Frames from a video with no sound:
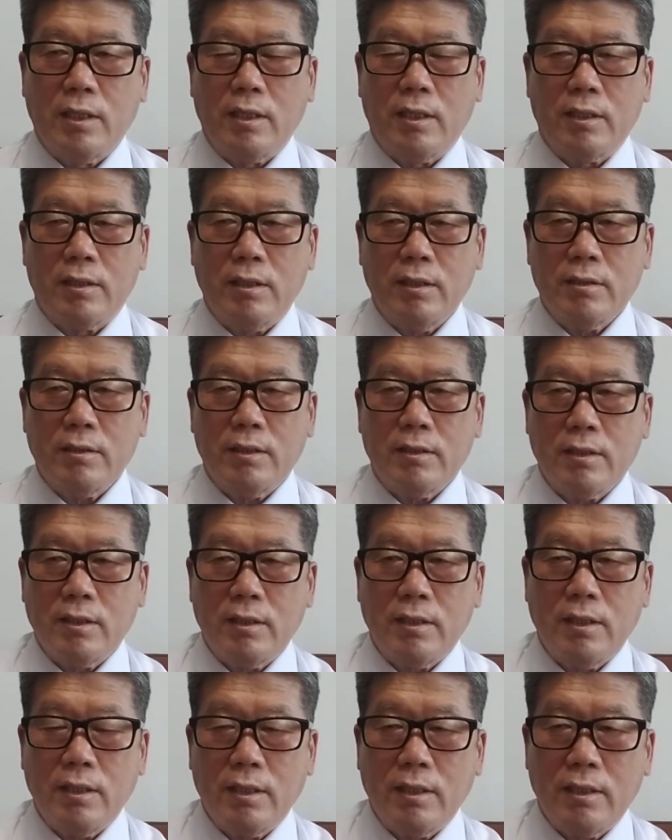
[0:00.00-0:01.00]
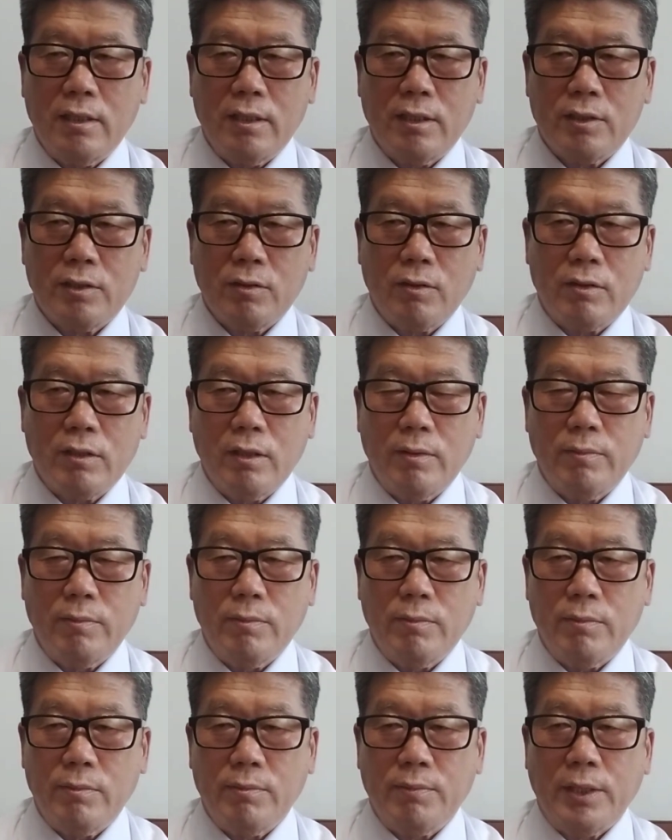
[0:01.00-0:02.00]
This is the short-term
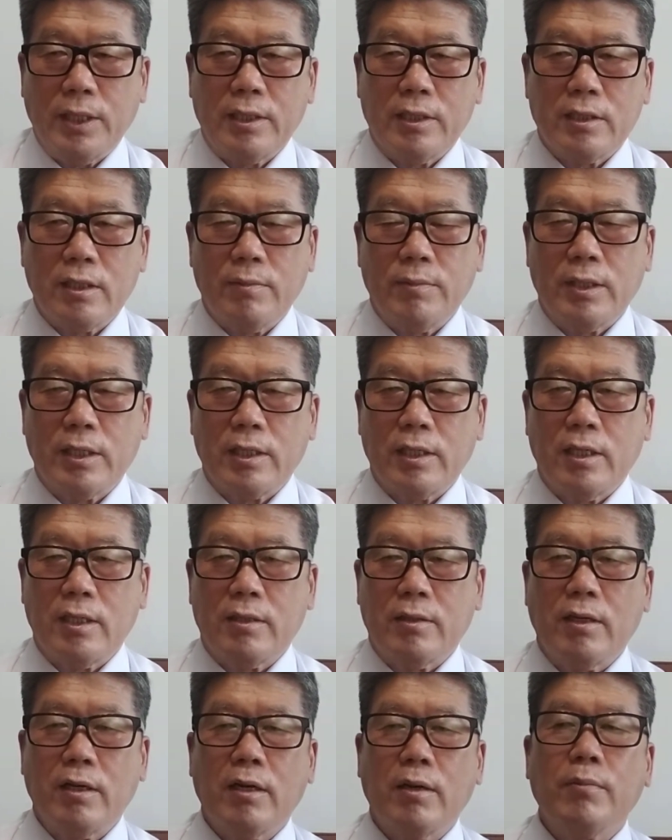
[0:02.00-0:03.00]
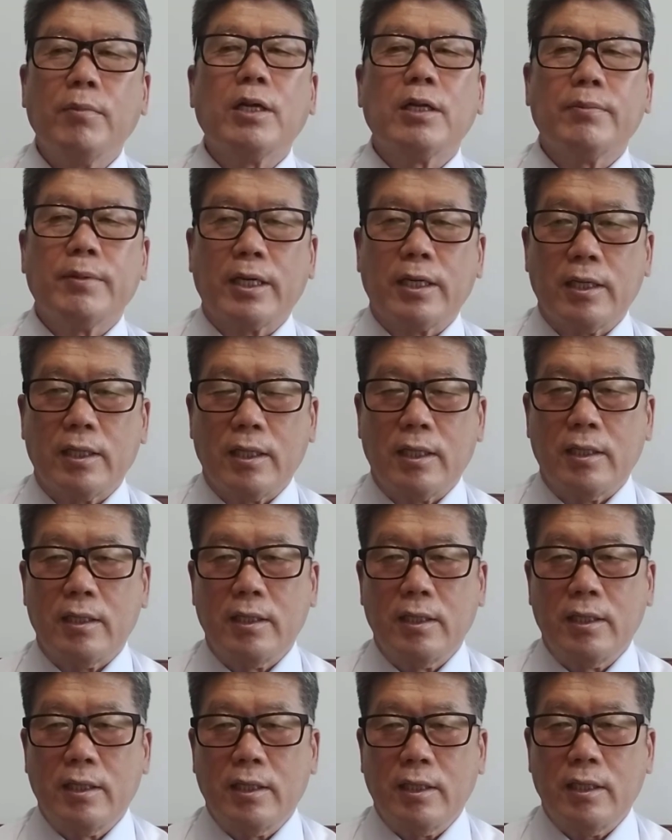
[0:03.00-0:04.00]
financial market, money market,
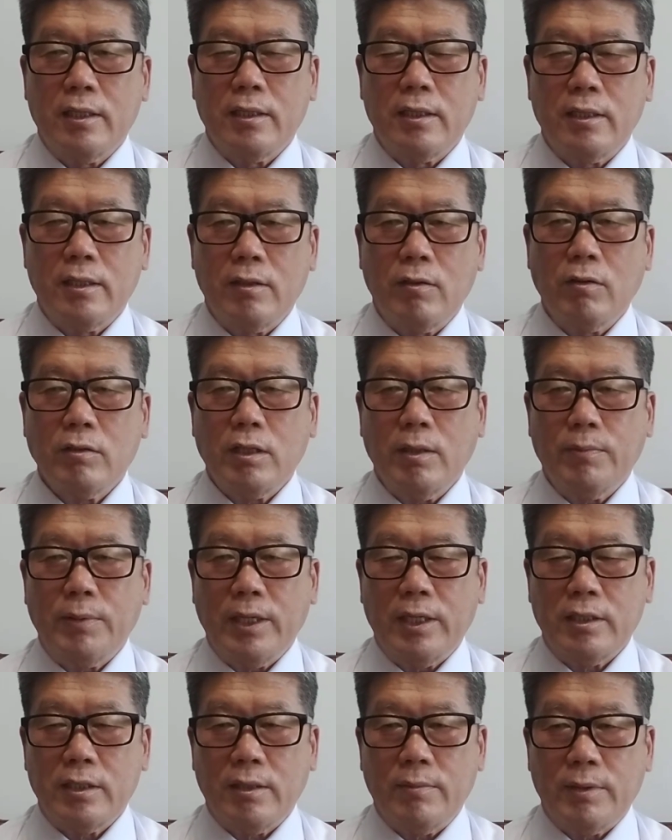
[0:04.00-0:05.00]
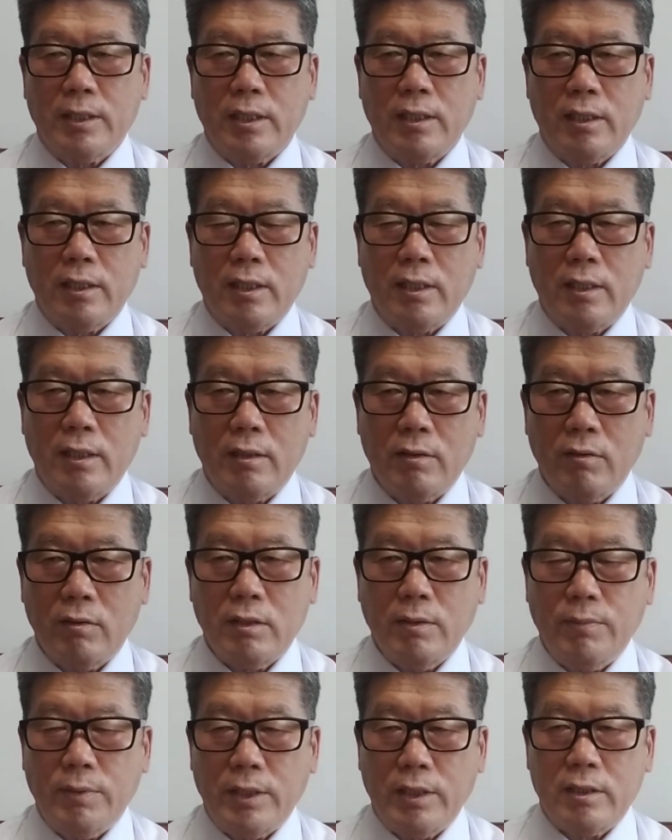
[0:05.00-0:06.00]
and the long-term financial market.
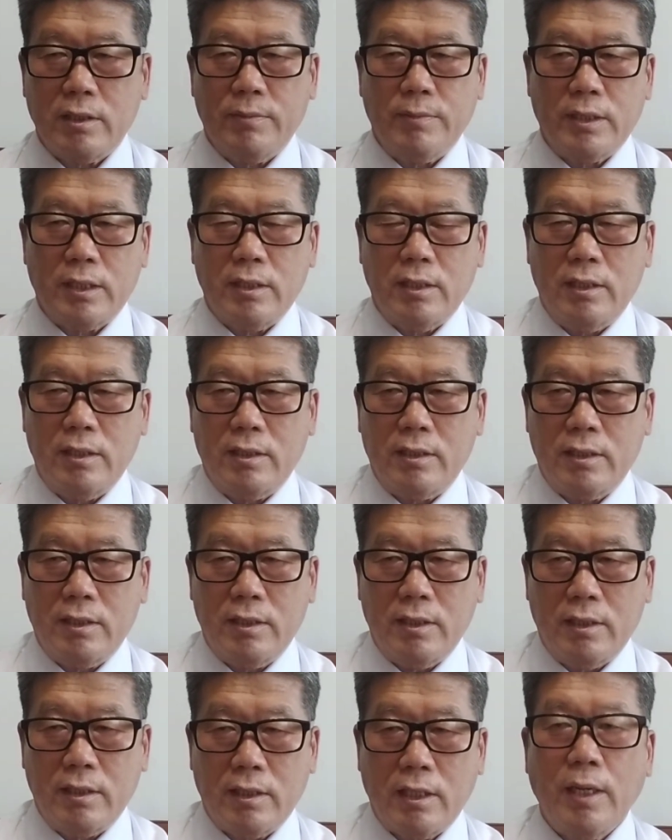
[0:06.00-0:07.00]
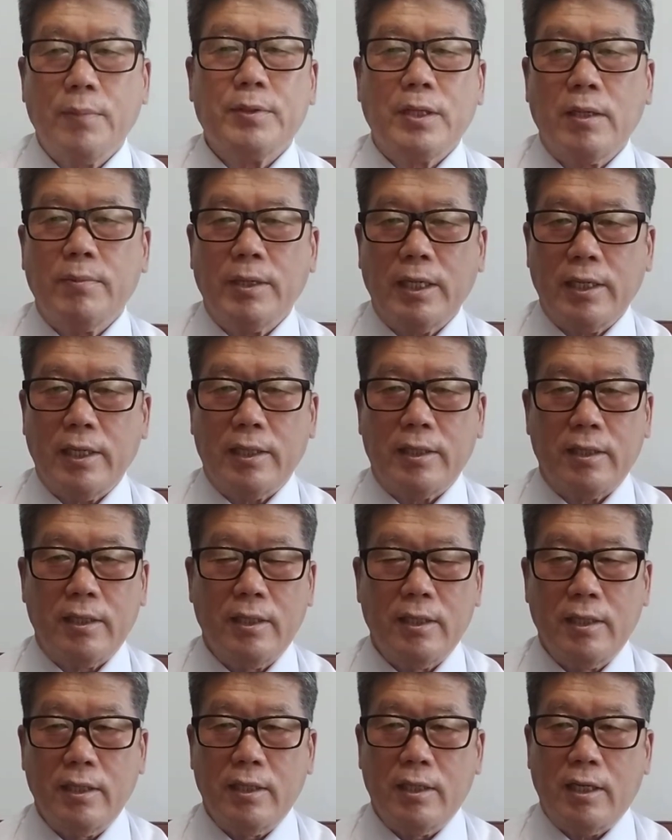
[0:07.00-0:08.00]
Long-term financial market is the capital market.
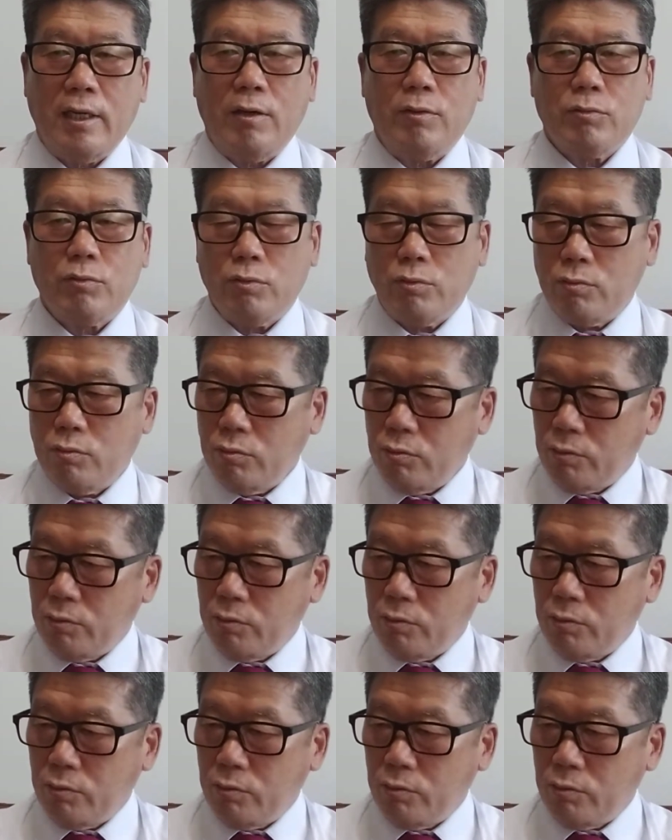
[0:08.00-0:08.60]
How to do